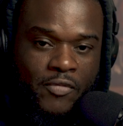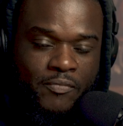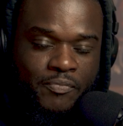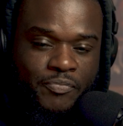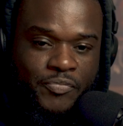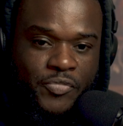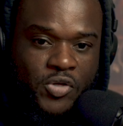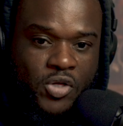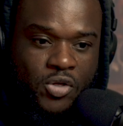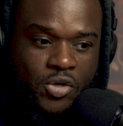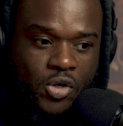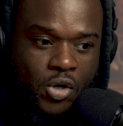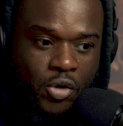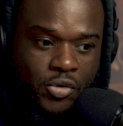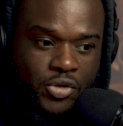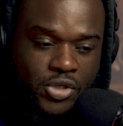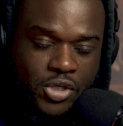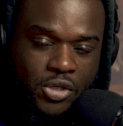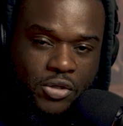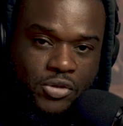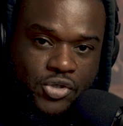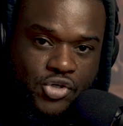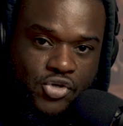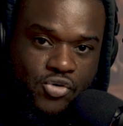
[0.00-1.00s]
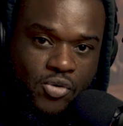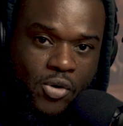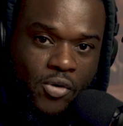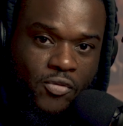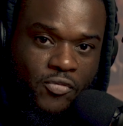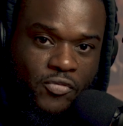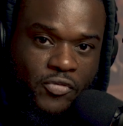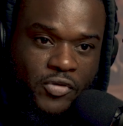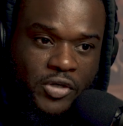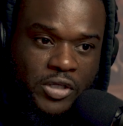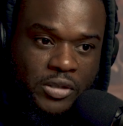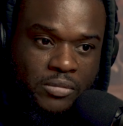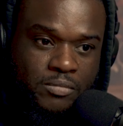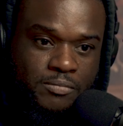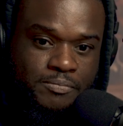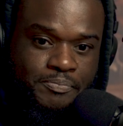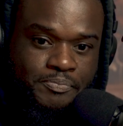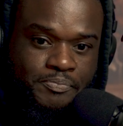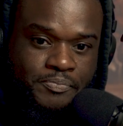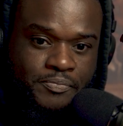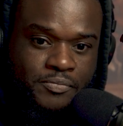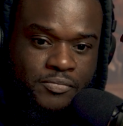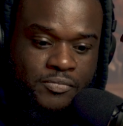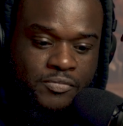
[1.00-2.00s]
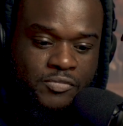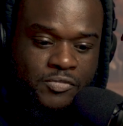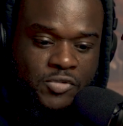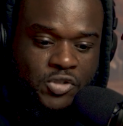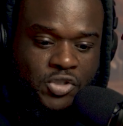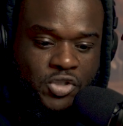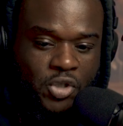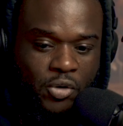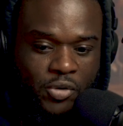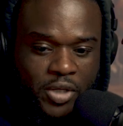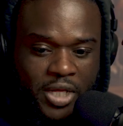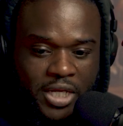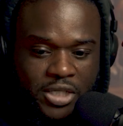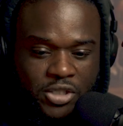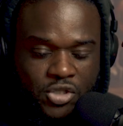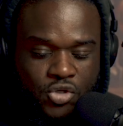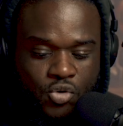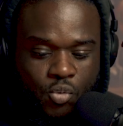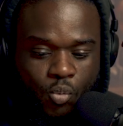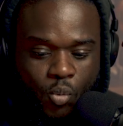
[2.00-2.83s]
your trophy. So then you